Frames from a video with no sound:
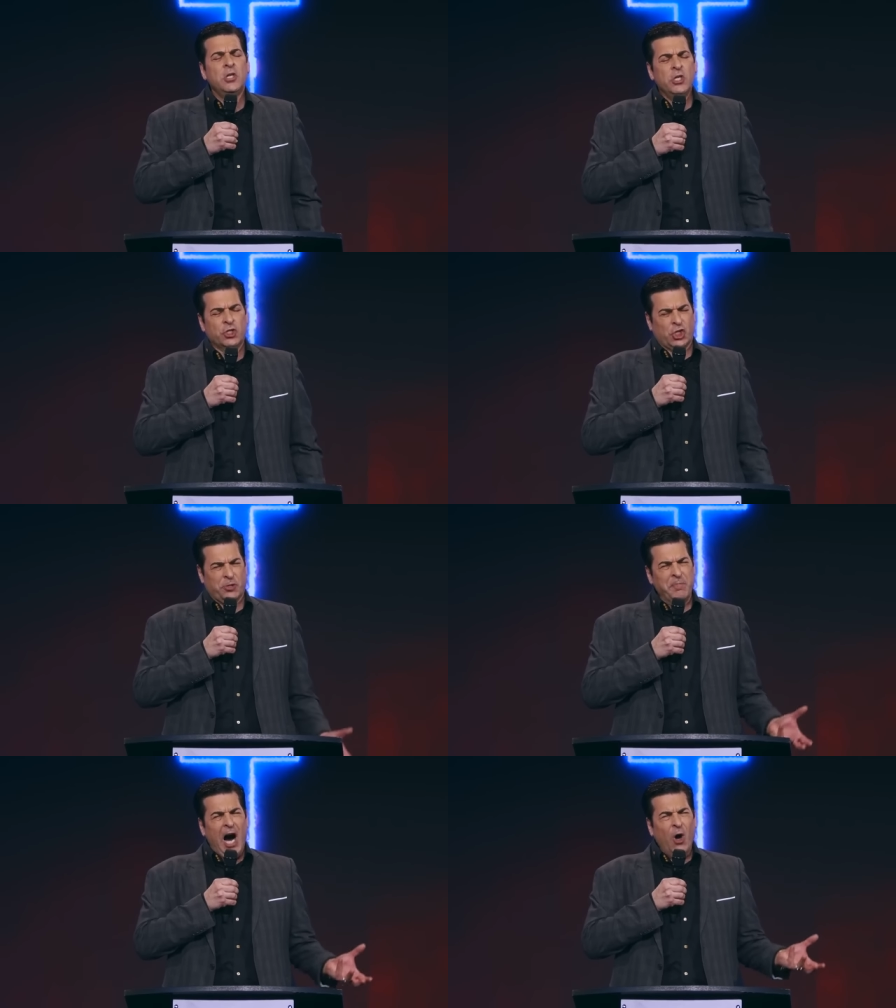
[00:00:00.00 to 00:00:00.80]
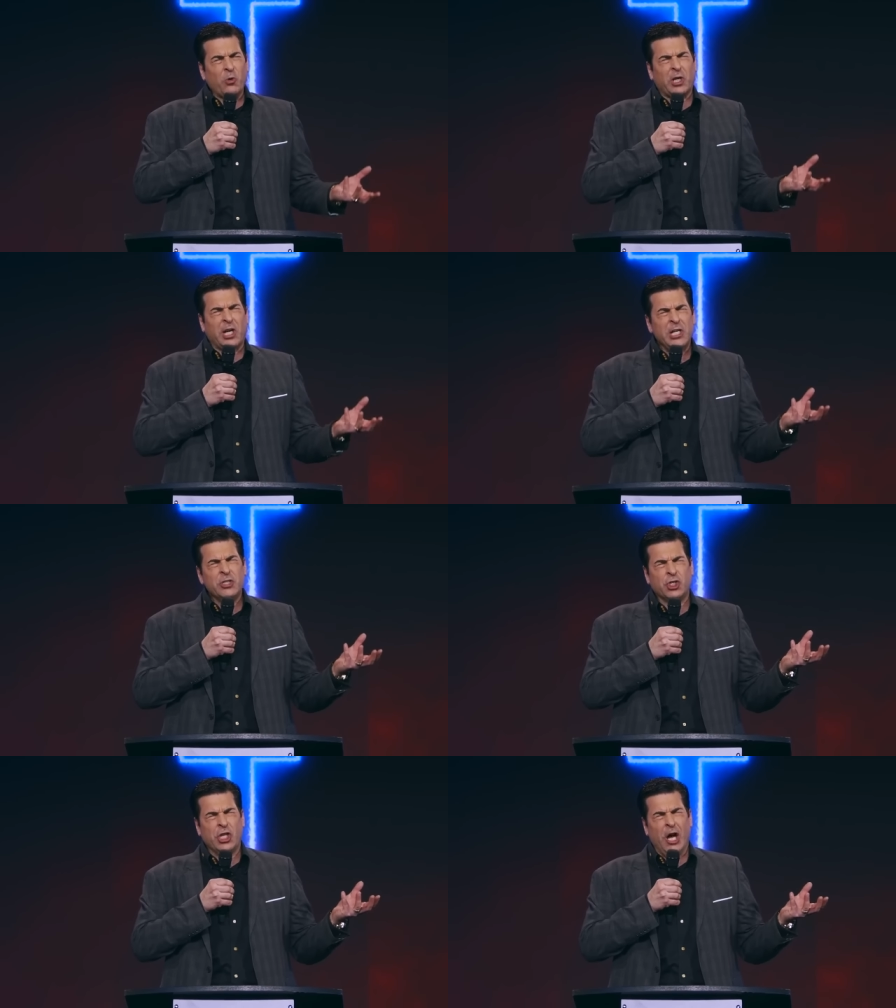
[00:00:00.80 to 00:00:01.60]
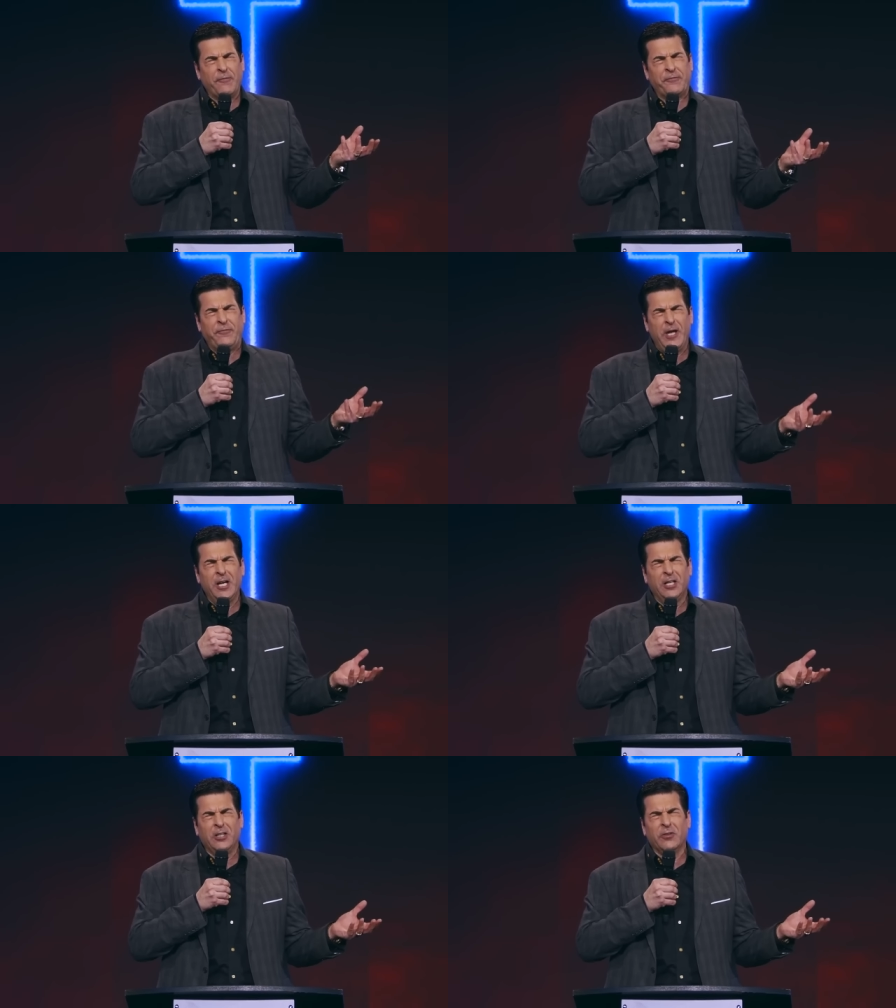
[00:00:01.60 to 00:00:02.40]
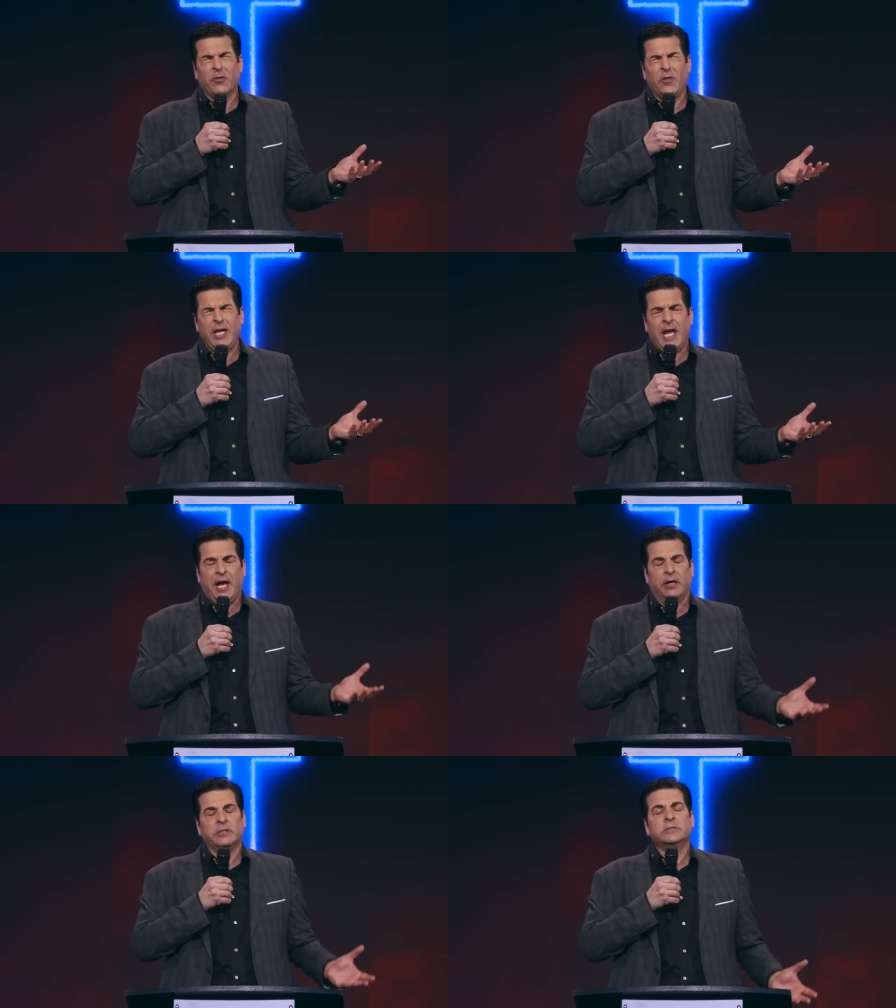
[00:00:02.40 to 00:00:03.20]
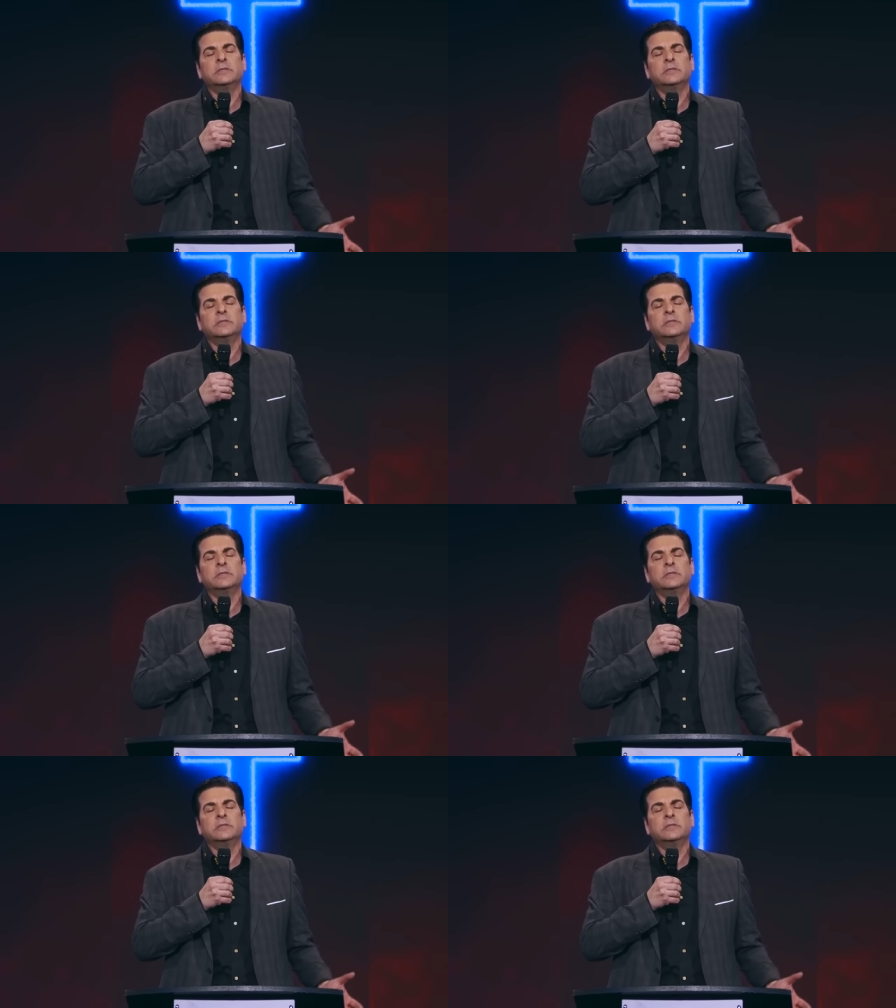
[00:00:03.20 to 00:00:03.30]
Smoke shall fill the air.